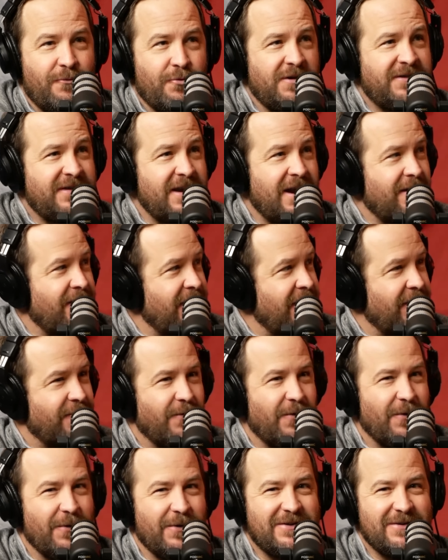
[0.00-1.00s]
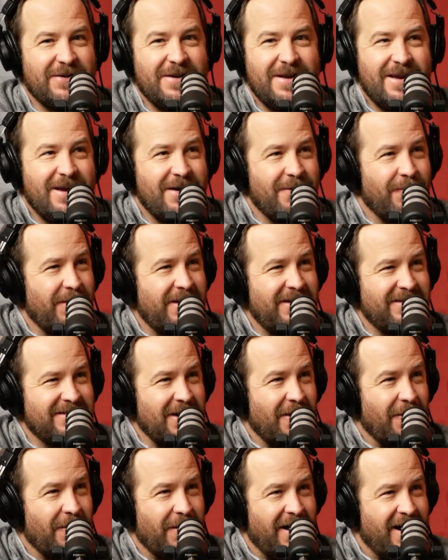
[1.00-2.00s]
We're standing like, what is
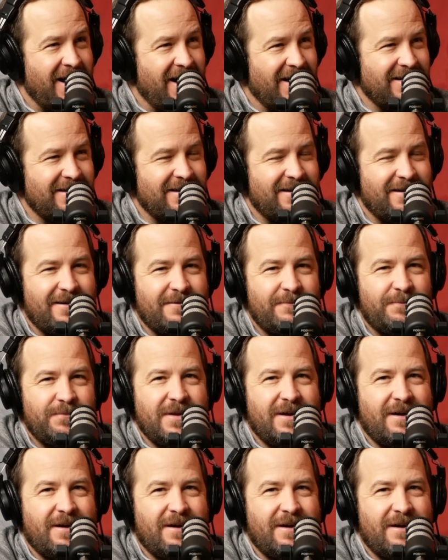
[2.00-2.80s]
going on here?